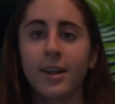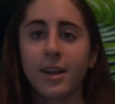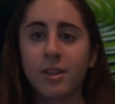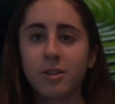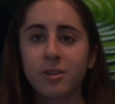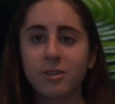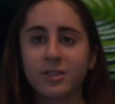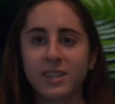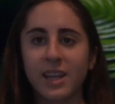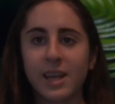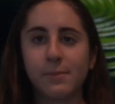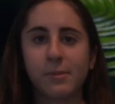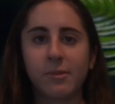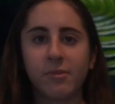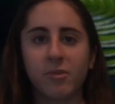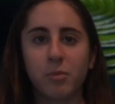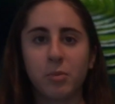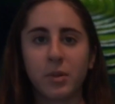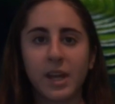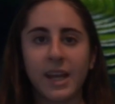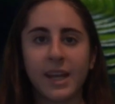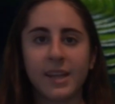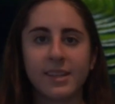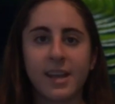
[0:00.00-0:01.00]
Another example of a
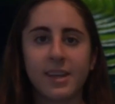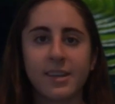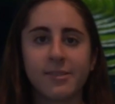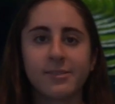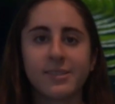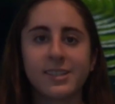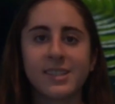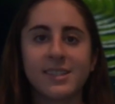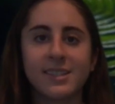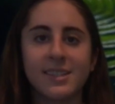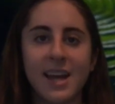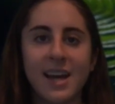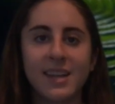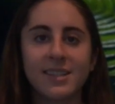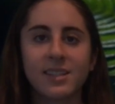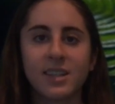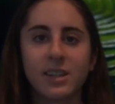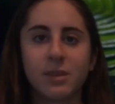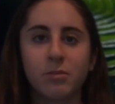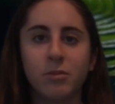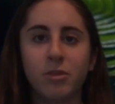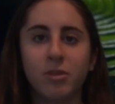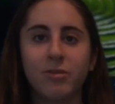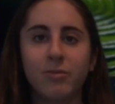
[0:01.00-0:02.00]
plant that uses
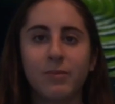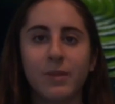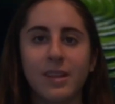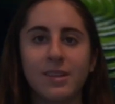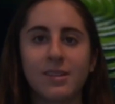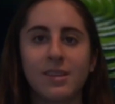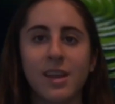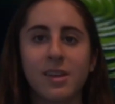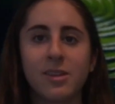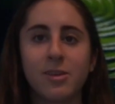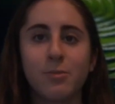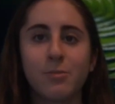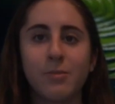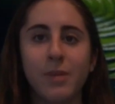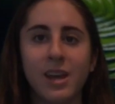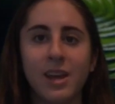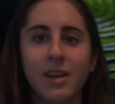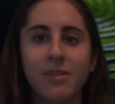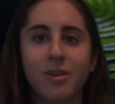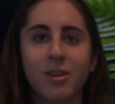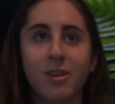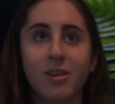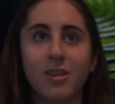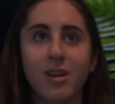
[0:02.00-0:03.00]
nastic movement that you may
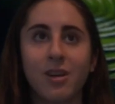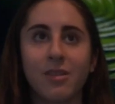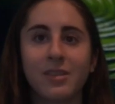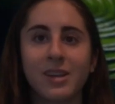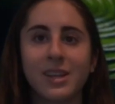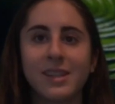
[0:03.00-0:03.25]
have heard of